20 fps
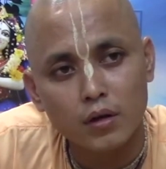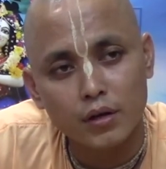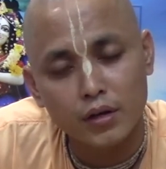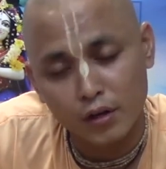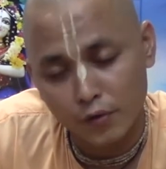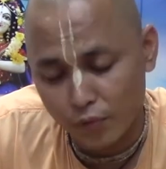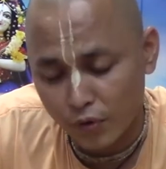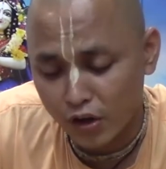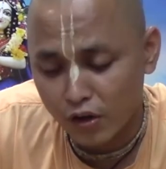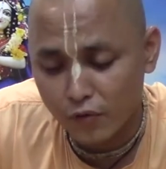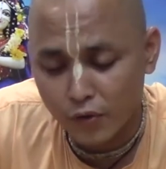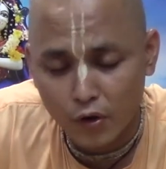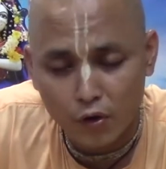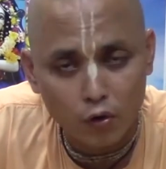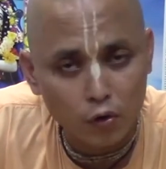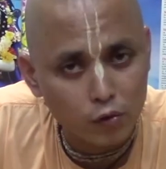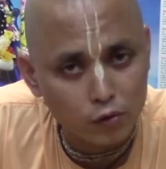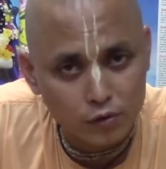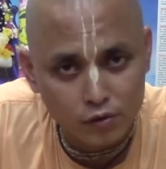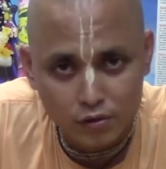different
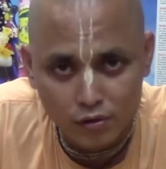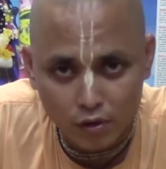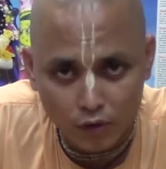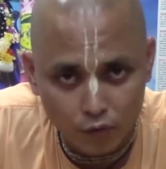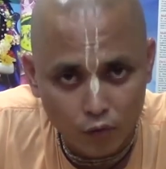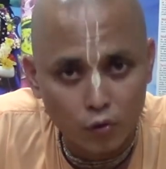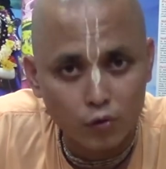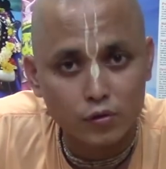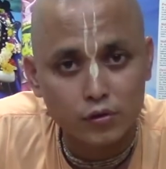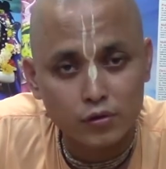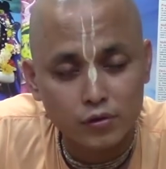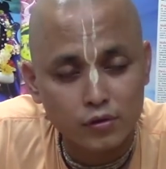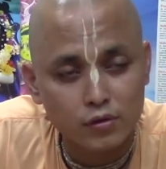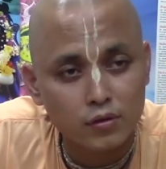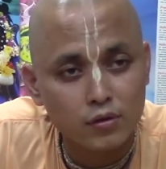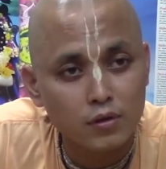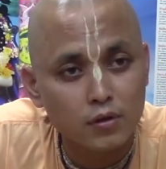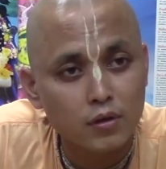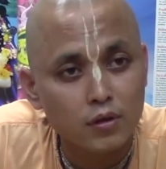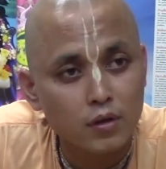roles. Of course,
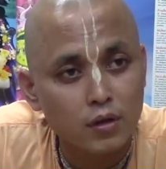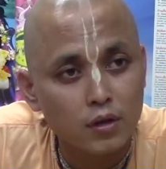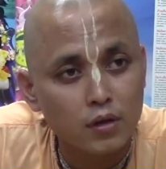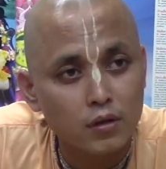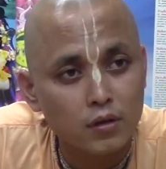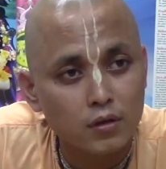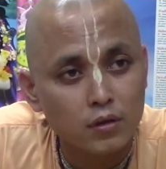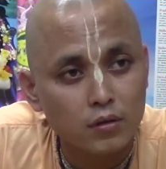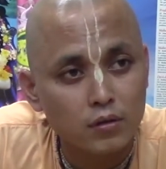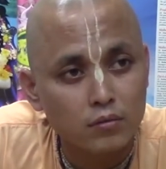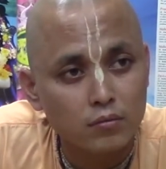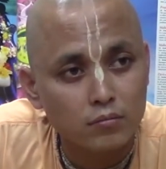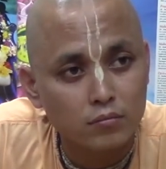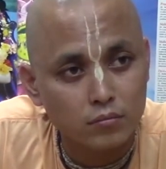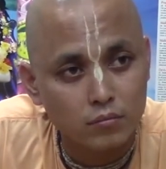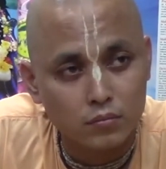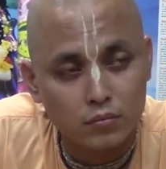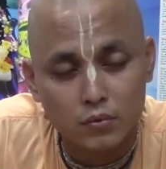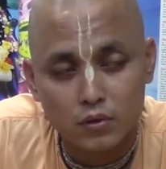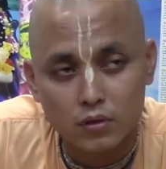
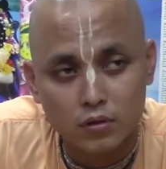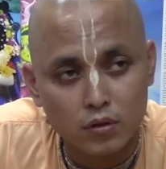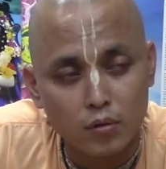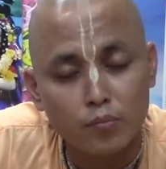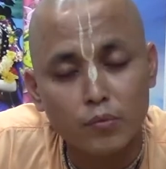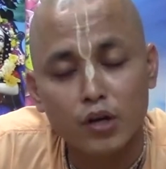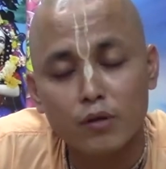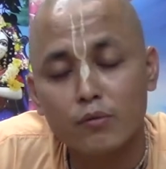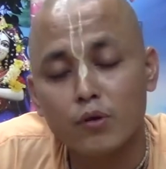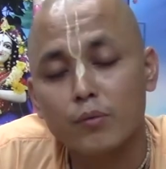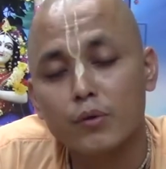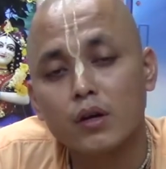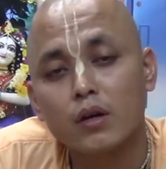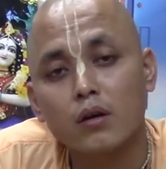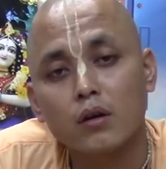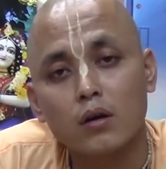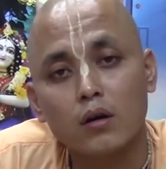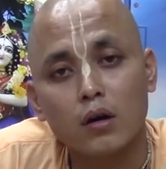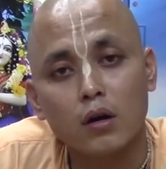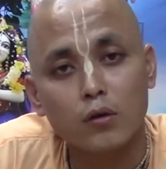somebody may be
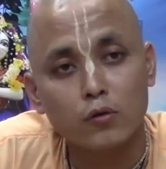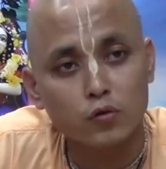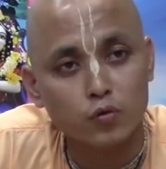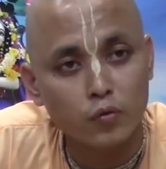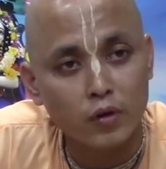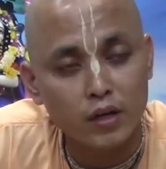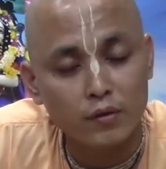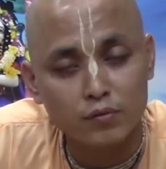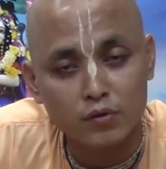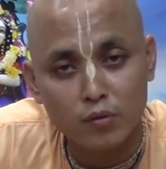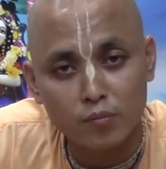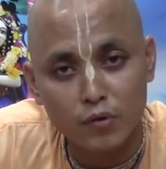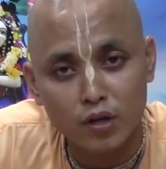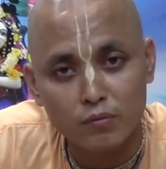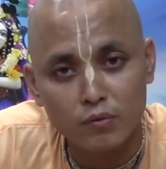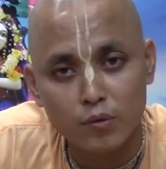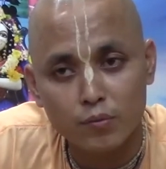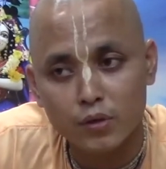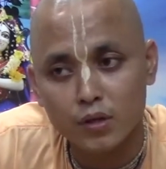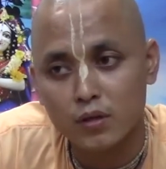a housewife, somebody
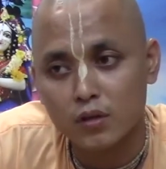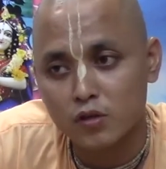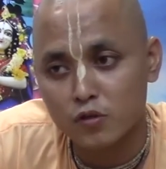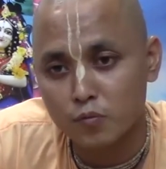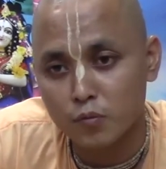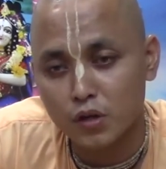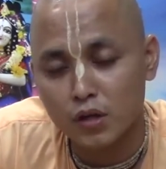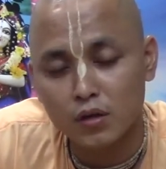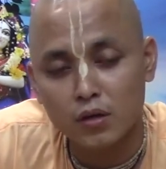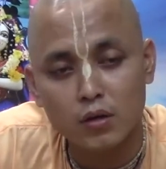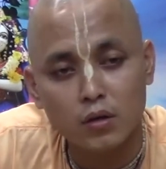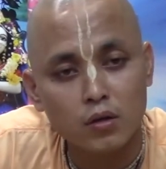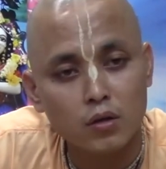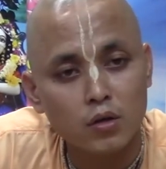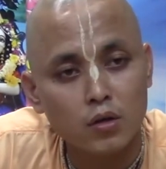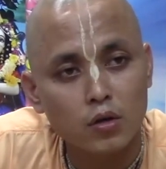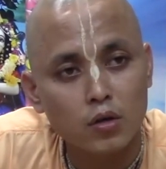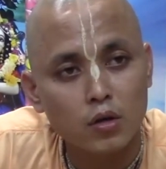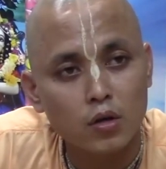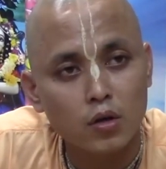may be a husband,
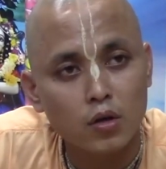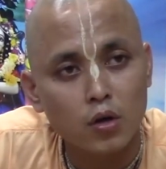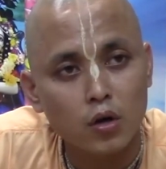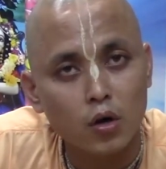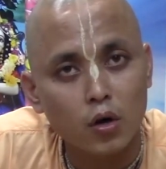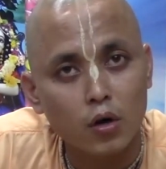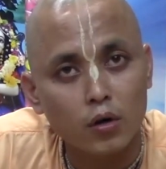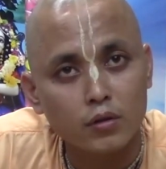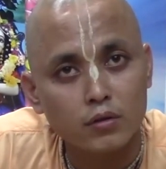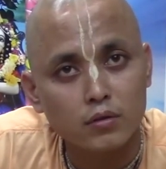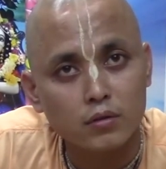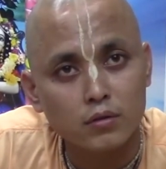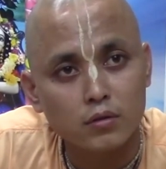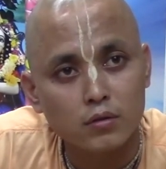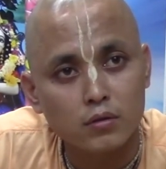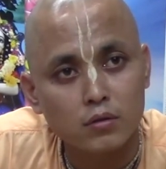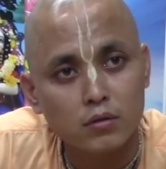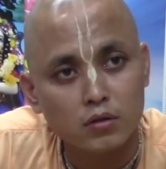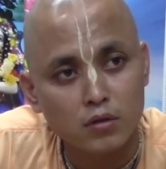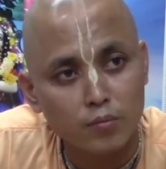or
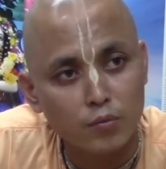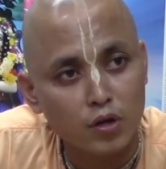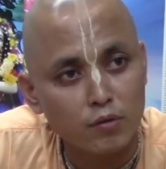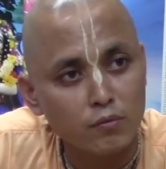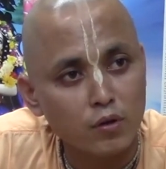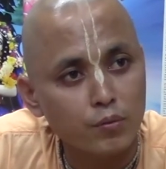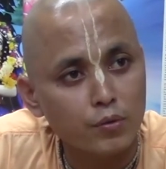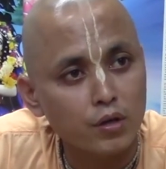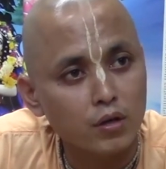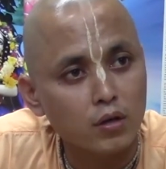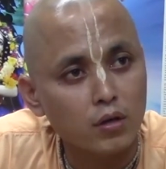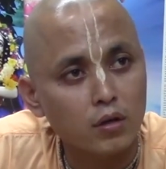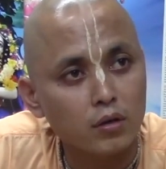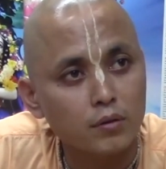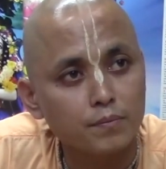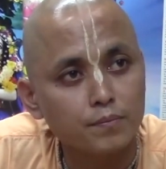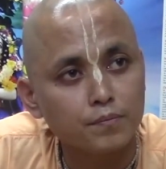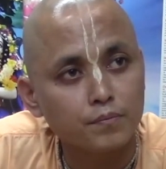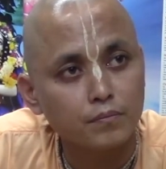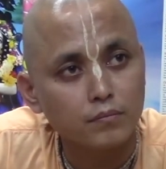somebody may be a
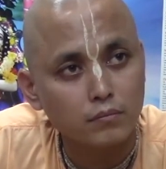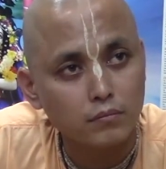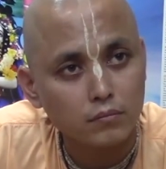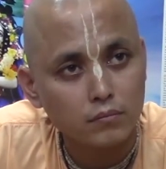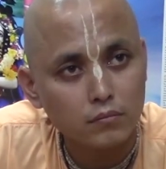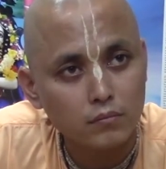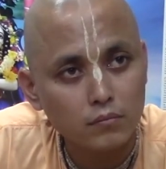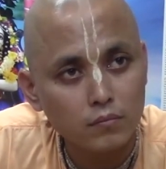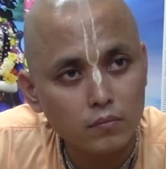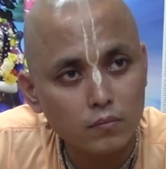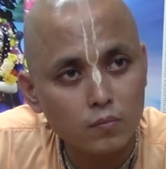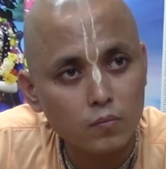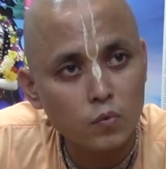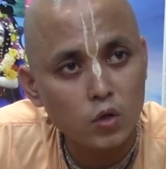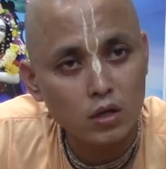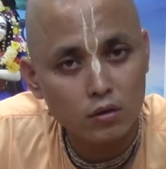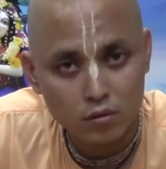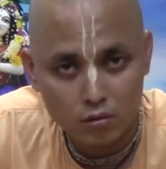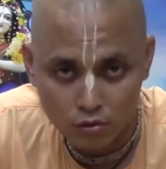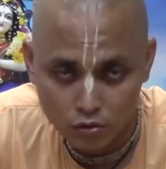
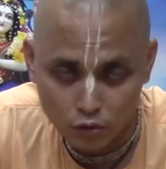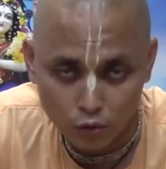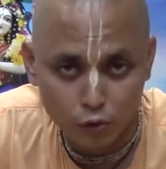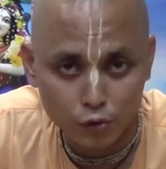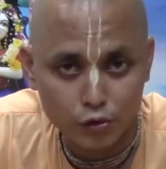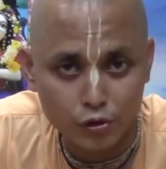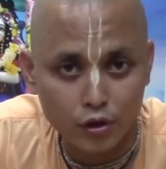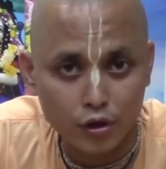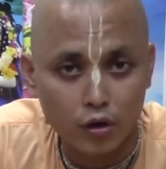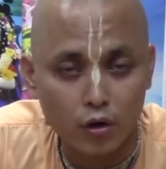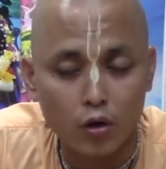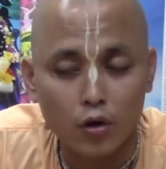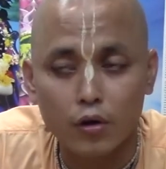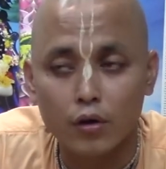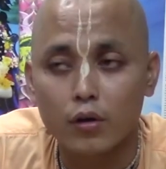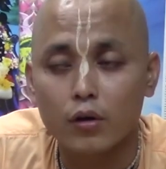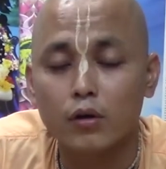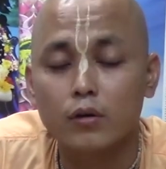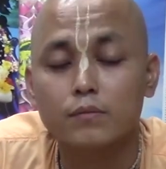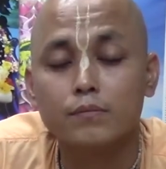soldier or
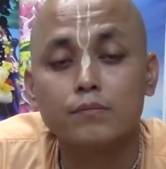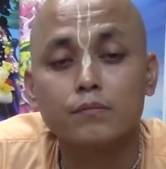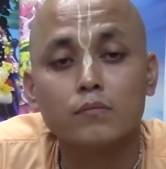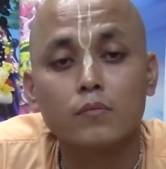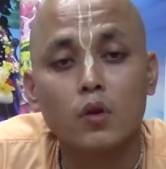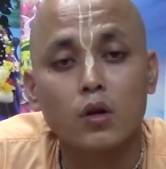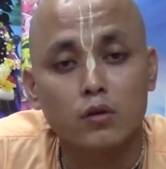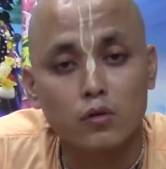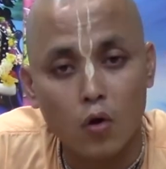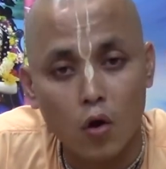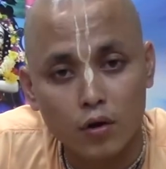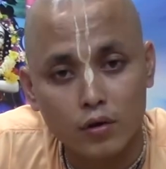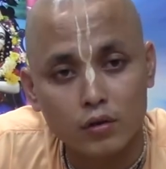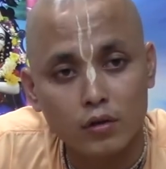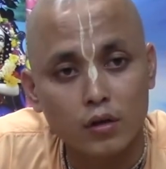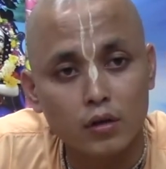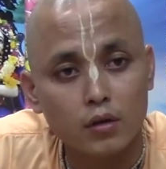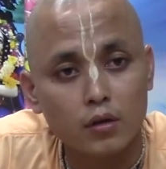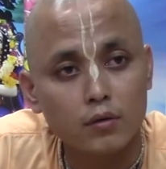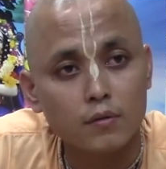a
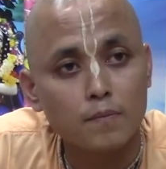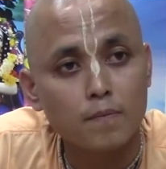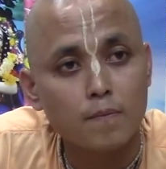doctor